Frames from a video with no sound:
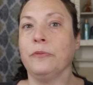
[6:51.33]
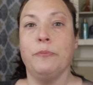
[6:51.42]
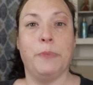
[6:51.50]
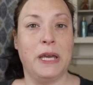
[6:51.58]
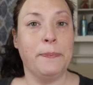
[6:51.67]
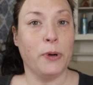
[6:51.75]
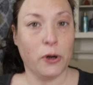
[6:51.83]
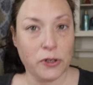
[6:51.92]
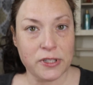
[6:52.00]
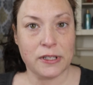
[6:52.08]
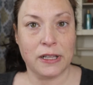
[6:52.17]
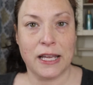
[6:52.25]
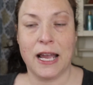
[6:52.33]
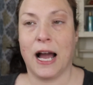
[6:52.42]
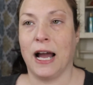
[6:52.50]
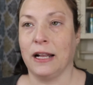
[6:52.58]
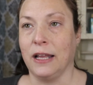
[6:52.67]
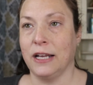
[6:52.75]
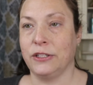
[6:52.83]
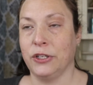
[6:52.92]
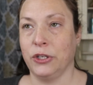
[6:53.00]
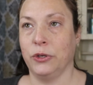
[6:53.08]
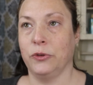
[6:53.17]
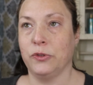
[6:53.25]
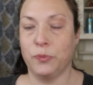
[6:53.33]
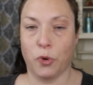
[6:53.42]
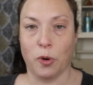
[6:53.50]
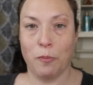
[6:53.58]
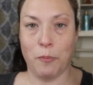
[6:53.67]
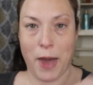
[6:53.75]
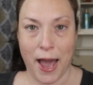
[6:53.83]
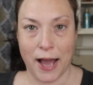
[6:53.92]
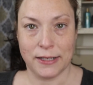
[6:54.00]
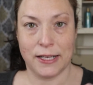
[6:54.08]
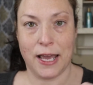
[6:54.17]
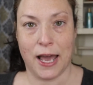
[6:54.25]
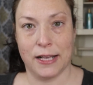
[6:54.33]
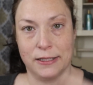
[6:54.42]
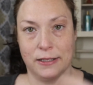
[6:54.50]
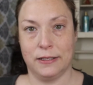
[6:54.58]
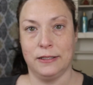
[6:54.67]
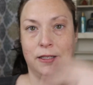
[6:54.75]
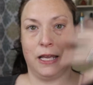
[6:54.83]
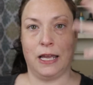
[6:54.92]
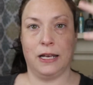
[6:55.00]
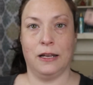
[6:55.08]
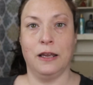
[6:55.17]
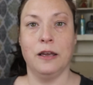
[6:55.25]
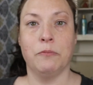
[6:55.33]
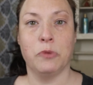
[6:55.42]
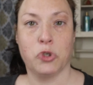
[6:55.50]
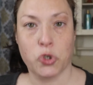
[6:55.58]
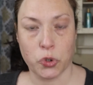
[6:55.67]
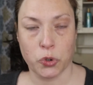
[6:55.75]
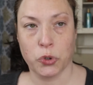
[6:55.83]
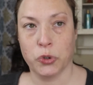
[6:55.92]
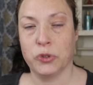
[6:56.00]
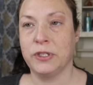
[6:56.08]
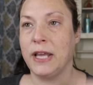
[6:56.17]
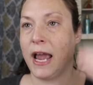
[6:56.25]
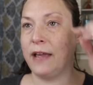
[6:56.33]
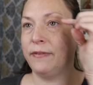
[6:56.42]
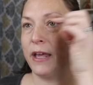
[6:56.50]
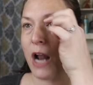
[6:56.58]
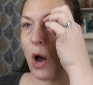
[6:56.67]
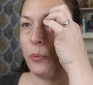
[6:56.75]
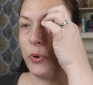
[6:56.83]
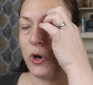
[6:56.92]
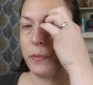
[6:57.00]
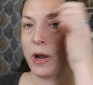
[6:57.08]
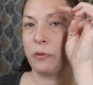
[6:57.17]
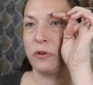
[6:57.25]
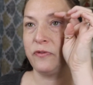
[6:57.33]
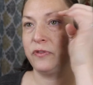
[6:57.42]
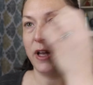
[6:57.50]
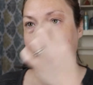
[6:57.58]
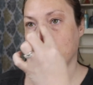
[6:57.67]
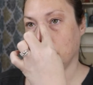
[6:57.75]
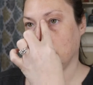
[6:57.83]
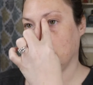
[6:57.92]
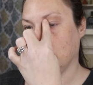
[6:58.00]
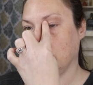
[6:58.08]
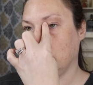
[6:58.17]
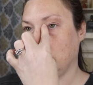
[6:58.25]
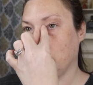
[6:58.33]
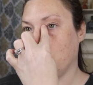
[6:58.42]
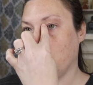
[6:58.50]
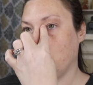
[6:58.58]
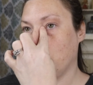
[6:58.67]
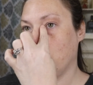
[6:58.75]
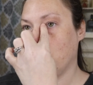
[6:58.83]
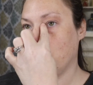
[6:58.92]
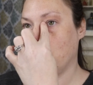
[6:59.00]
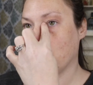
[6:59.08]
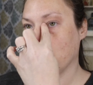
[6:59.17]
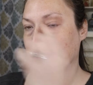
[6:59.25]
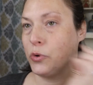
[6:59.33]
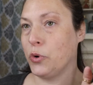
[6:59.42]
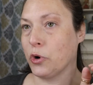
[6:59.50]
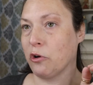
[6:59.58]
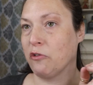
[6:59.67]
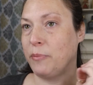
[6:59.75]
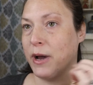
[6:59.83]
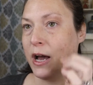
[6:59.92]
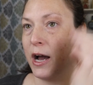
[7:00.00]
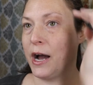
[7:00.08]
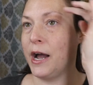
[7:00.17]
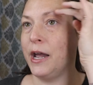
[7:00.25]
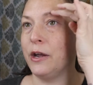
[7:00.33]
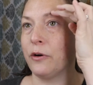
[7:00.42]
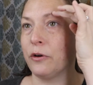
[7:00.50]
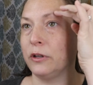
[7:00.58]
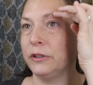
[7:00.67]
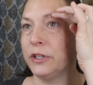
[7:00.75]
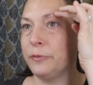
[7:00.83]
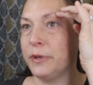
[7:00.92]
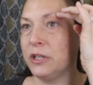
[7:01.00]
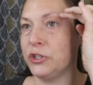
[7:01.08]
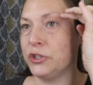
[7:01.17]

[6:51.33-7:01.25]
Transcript: Me personally, I like to use more matte as the skin matures, and then I'll put my reflection, you know, more on the corner of my eye, or a little bit of